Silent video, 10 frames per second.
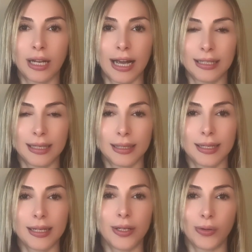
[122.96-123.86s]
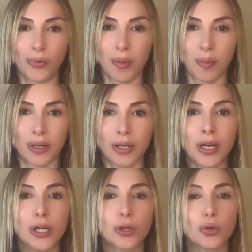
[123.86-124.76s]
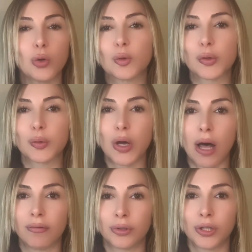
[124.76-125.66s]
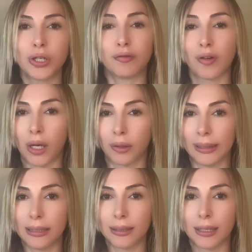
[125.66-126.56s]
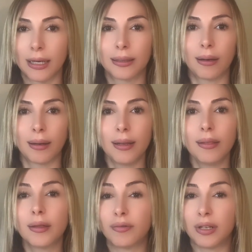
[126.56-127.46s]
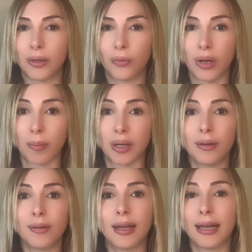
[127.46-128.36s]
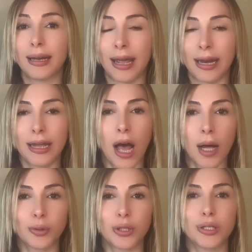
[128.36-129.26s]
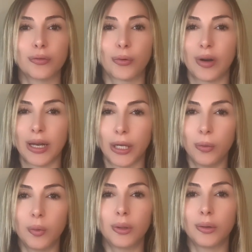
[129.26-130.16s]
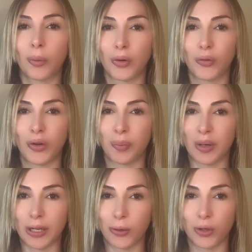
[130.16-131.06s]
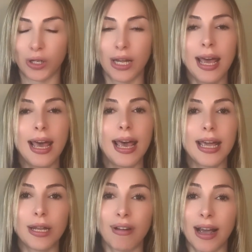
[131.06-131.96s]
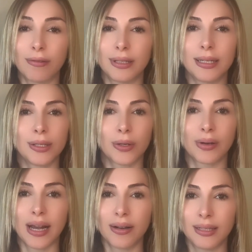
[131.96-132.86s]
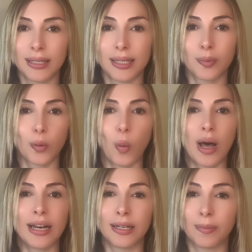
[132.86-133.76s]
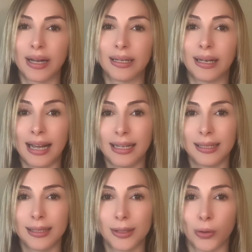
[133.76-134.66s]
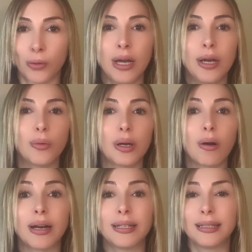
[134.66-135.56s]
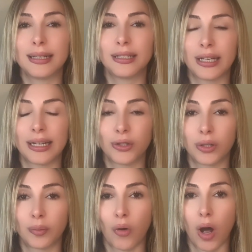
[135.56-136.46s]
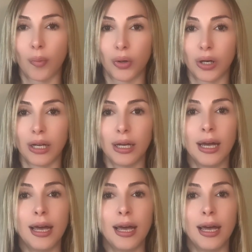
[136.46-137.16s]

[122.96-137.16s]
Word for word: licensing agreement should also cover the following: the length of the agreement and any options for renewal or termination, any warranties or guarantees provided by the licensor regarding the intellectual property,